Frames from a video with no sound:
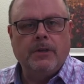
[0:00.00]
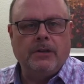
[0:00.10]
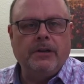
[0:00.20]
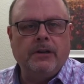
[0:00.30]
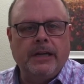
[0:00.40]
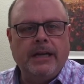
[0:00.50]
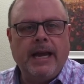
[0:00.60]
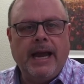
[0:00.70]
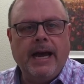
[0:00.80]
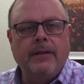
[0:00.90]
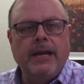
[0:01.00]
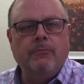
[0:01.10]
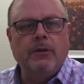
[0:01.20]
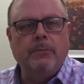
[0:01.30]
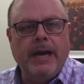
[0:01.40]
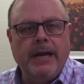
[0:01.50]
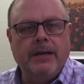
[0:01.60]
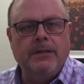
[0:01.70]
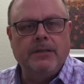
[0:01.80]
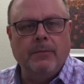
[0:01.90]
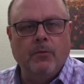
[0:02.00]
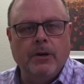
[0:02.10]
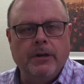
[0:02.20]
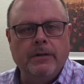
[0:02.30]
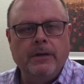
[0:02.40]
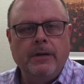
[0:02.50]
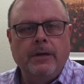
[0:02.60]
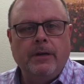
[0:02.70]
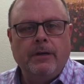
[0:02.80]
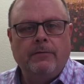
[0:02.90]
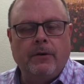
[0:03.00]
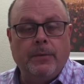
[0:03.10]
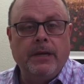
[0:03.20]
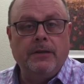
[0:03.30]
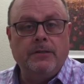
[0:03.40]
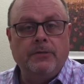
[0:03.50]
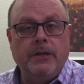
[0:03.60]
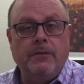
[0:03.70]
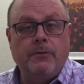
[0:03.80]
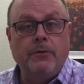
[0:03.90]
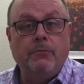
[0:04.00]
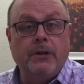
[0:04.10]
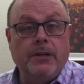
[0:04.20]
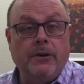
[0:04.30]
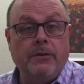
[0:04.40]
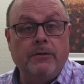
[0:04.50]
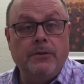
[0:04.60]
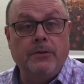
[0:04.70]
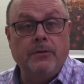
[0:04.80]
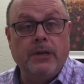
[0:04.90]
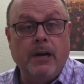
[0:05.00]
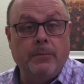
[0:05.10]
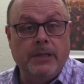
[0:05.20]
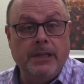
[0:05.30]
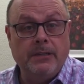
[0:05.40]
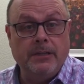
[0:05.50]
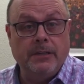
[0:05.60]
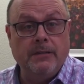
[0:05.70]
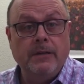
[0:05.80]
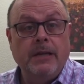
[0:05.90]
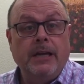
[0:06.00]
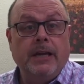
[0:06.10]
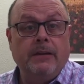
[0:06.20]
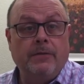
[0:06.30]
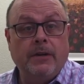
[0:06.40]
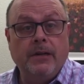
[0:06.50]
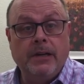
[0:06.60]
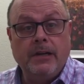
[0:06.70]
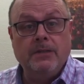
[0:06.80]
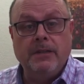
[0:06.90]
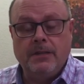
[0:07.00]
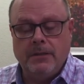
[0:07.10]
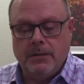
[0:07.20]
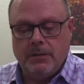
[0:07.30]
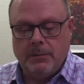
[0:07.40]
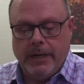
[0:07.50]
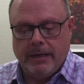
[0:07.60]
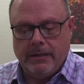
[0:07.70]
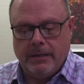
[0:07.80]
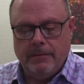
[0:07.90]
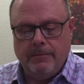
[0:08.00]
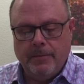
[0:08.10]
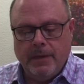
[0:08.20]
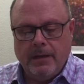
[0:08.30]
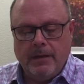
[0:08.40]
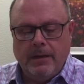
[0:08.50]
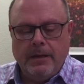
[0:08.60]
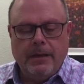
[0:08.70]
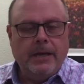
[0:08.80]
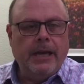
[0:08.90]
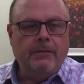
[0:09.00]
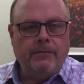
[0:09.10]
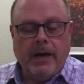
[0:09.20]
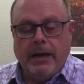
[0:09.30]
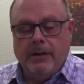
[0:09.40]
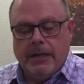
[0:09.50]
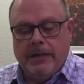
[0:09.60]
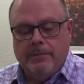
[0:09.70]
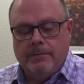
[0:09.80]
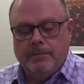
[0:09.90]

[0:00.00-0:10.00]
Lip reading: clearly how they would manage someone from injury through return to competition if a concussion is suspected. And finally,